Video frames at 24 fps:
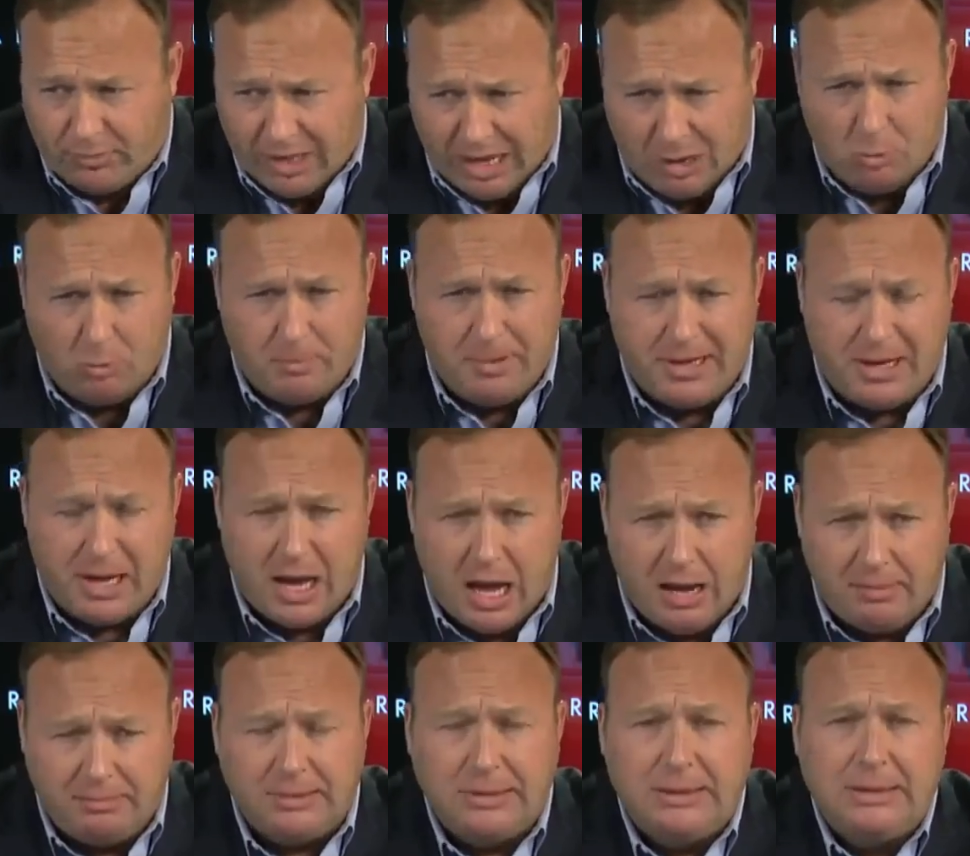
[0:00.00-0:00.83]
it will
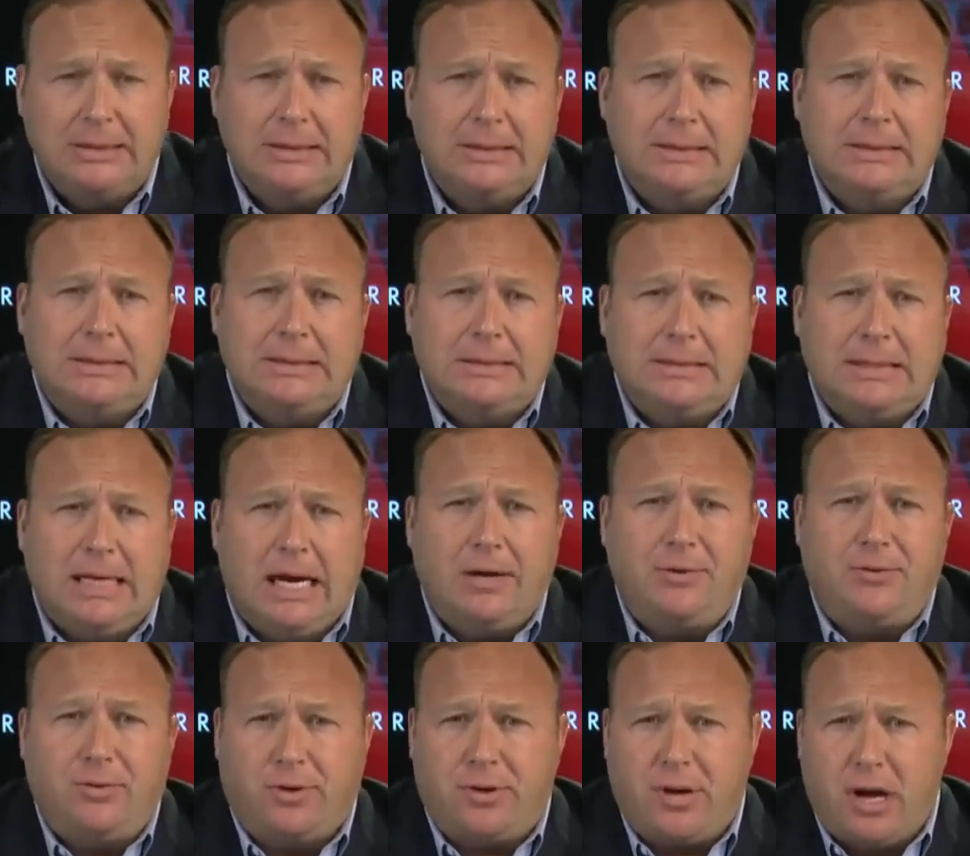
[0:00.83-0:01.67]
become
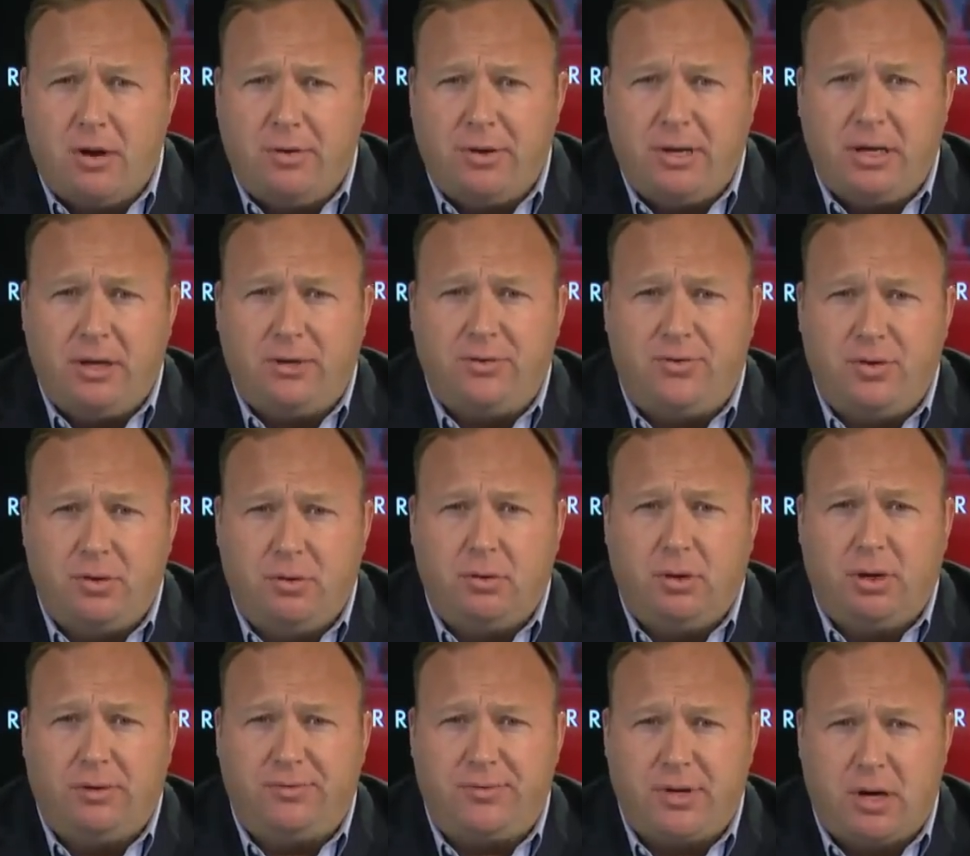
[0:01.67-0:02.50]
a draconian
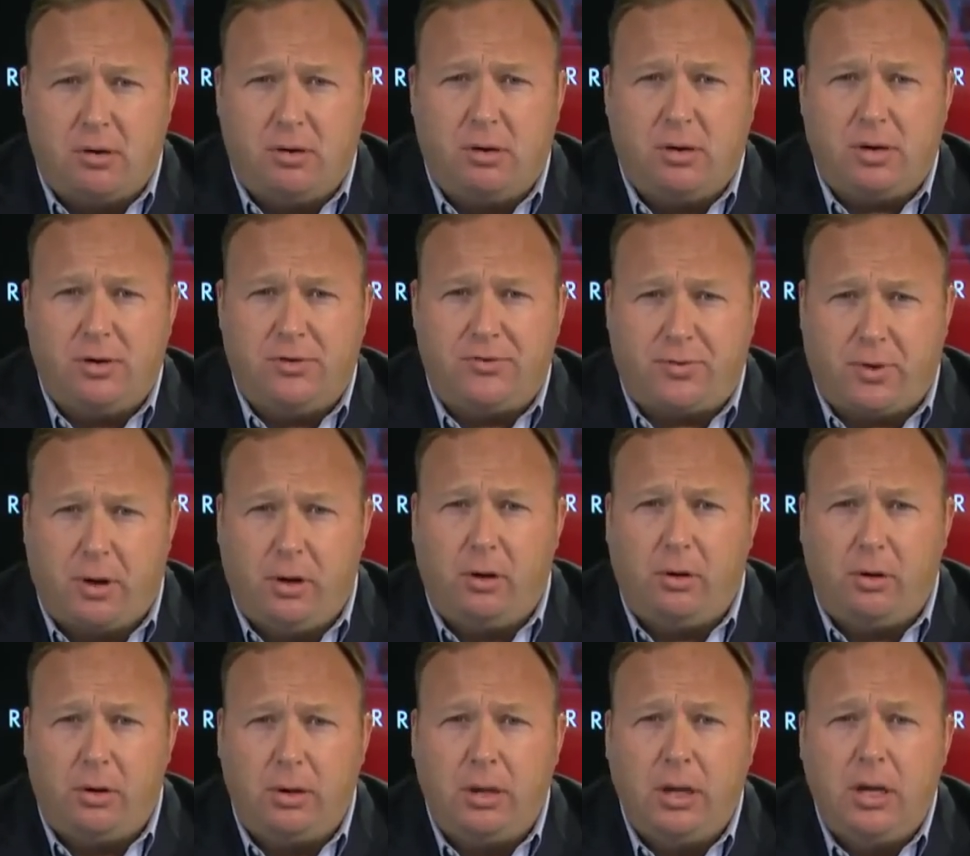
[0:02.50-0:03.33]
tool of total
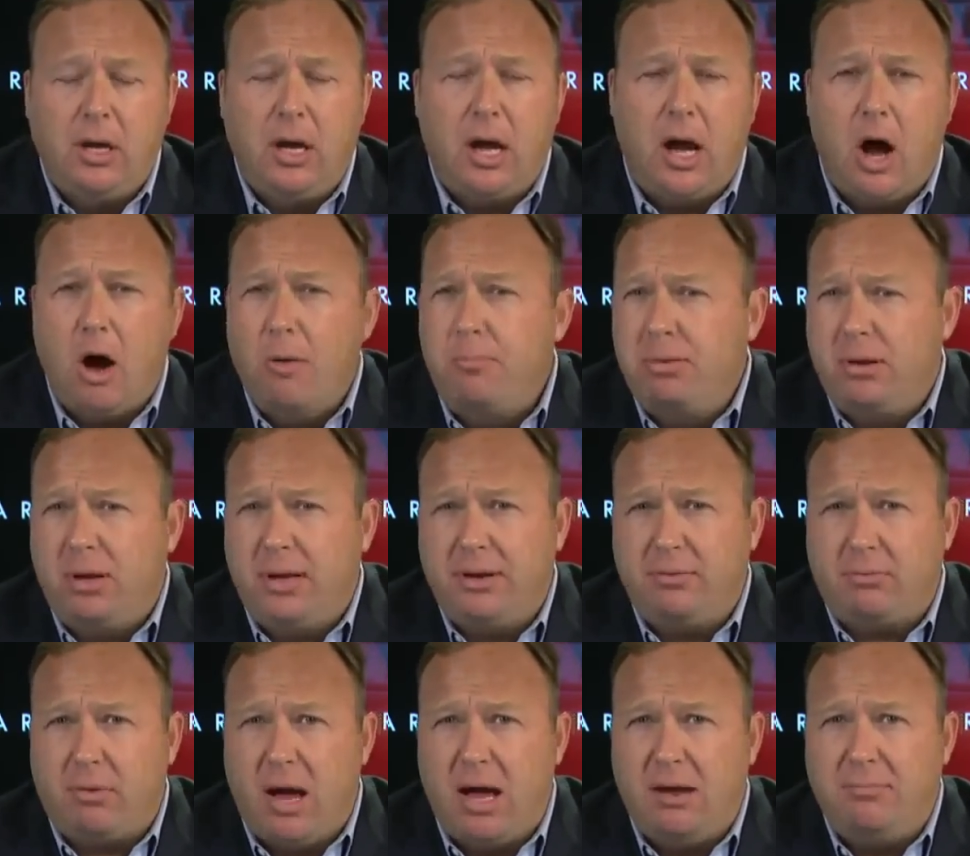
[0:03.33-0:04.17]
control
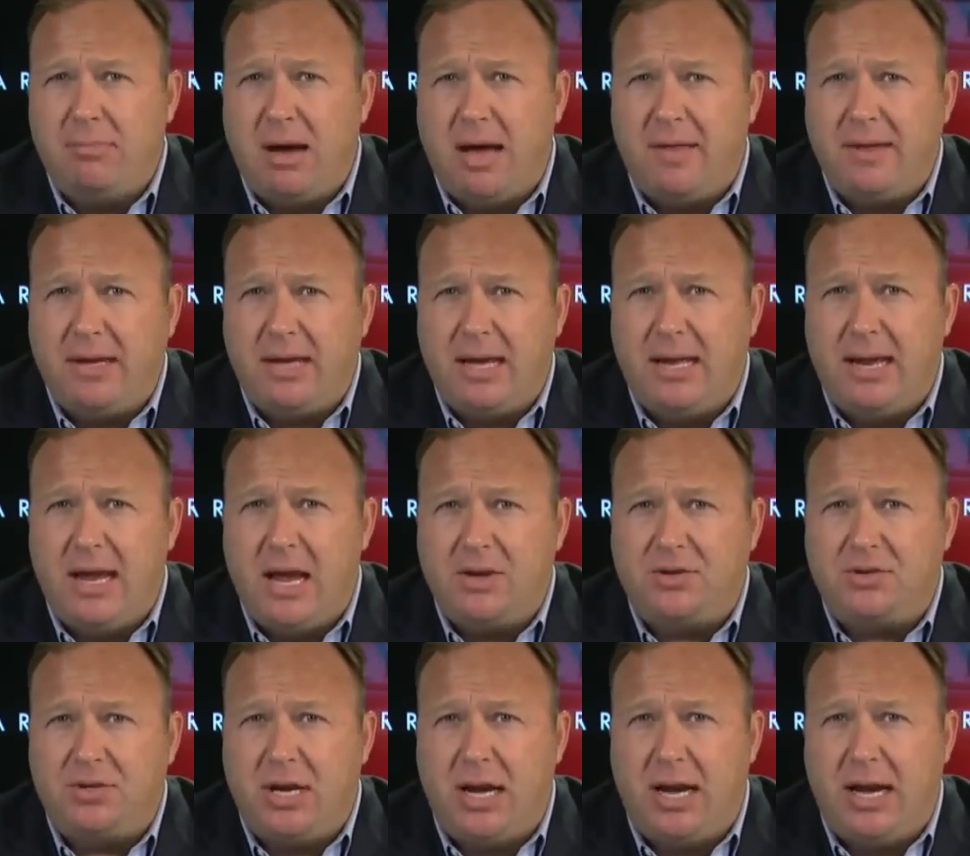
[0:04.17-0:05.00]
openly run by the
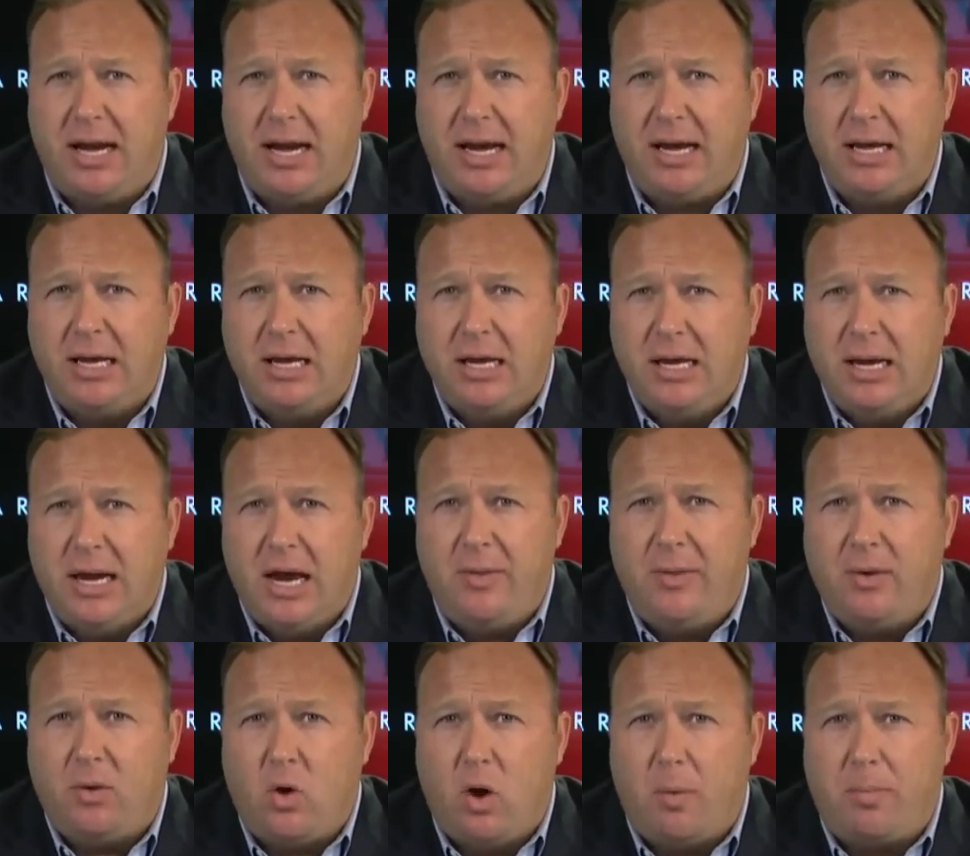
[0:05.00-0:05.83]
NSA
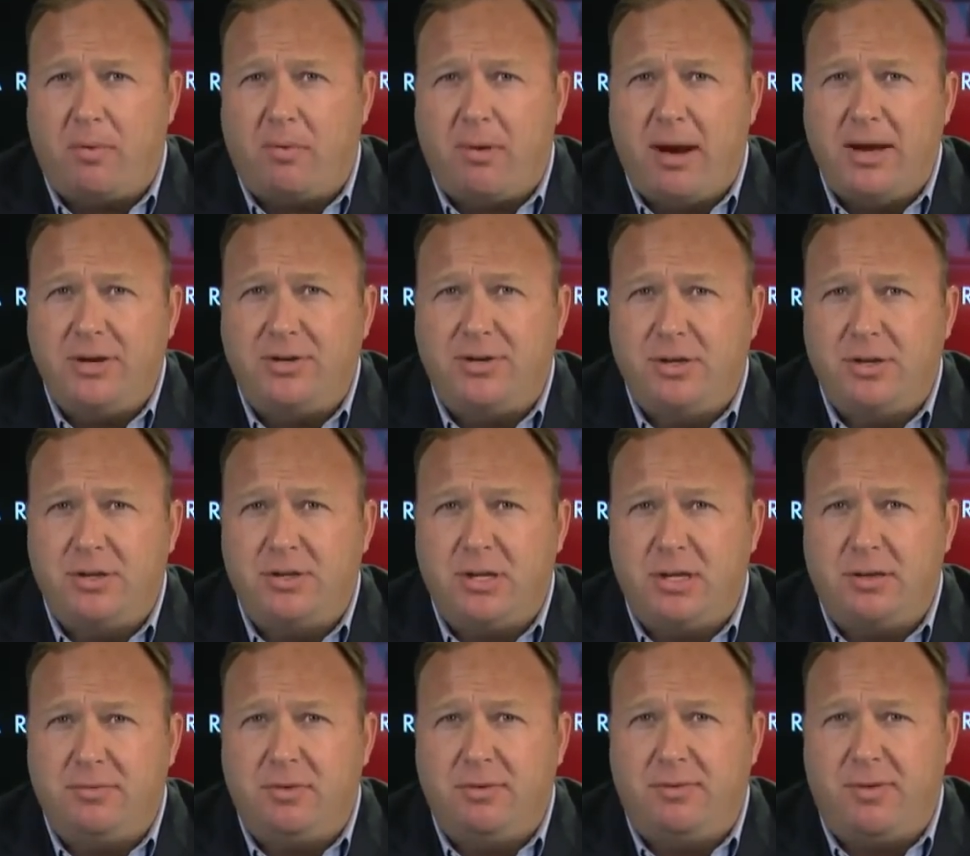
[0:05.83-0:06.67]
and the corporations
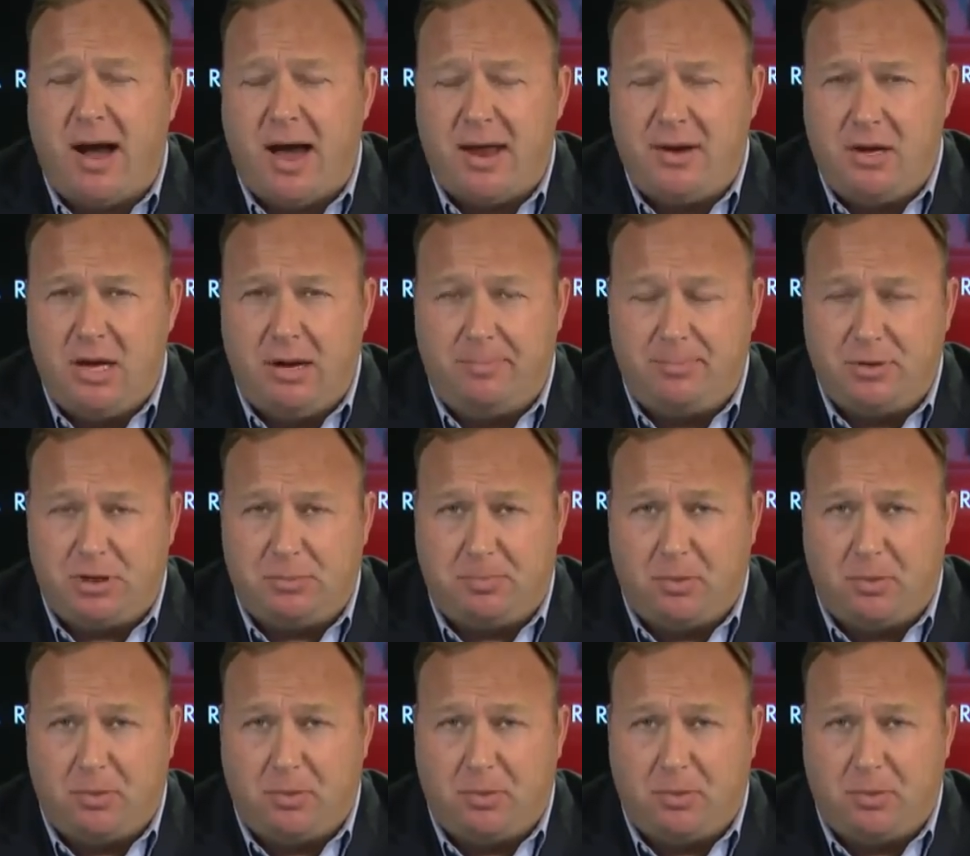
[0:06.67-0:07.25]
that have divided up the